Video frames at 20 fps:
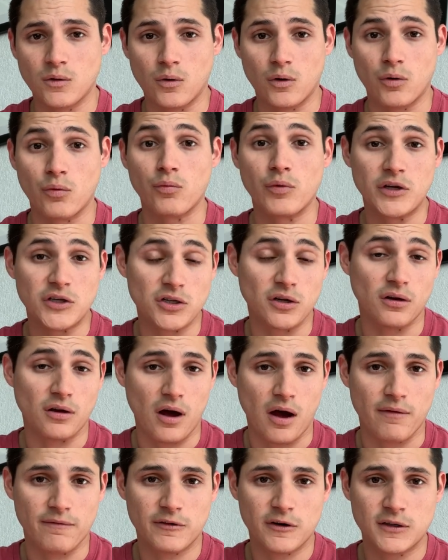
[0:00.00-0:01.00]
or Regional
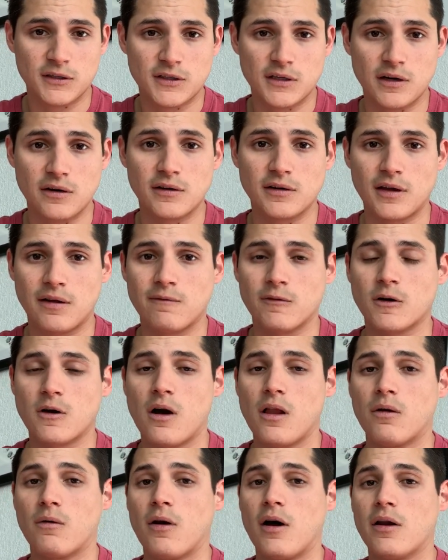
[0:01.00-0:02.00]
Conference here in Denver,
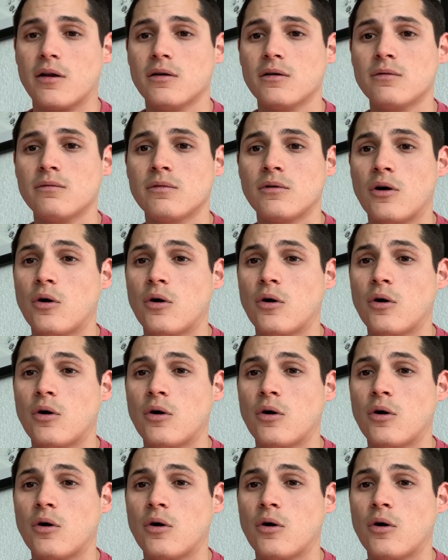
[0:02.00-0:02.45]
Colorado.